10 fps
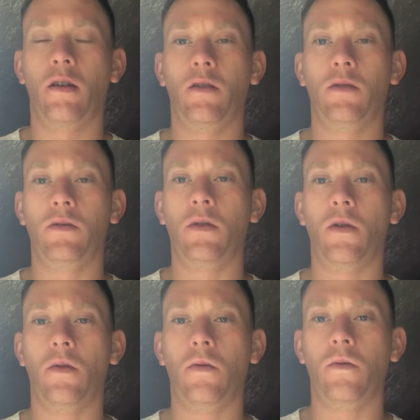
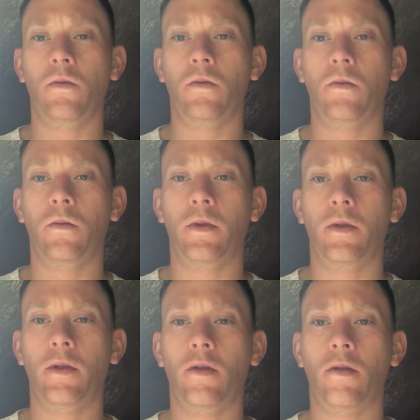So,
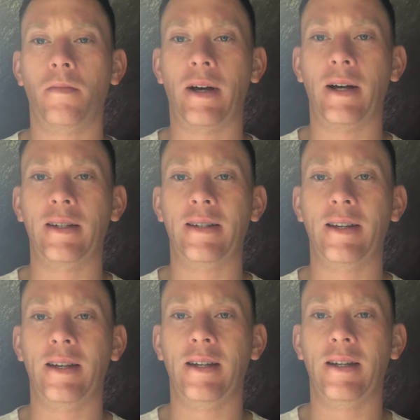your
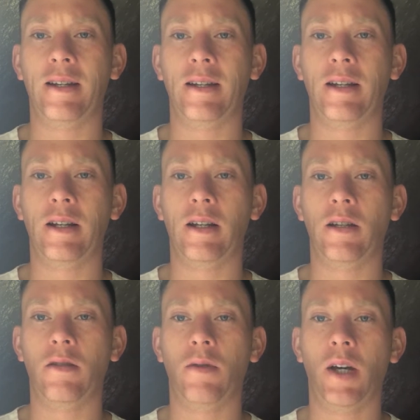mindset,
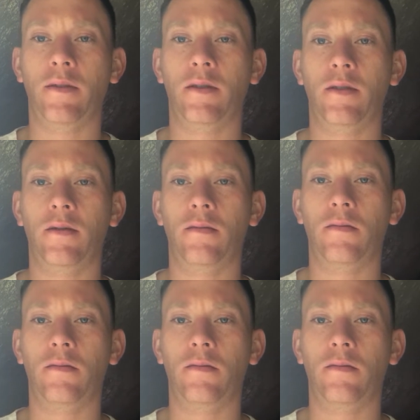you have to